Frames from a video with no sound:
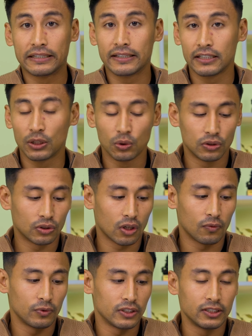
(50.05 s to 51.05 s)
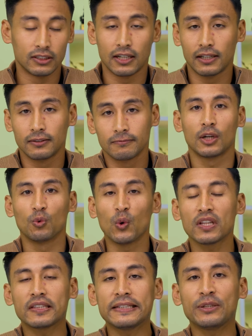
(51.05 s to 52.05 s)
really good job with the design. And
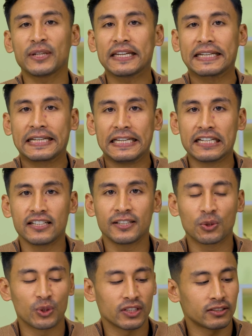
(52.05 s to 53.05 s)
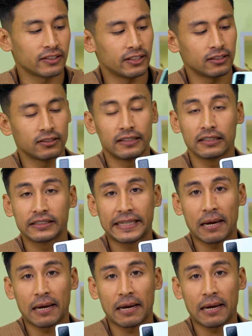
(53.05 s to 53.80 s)
one thing you can clearly notice is this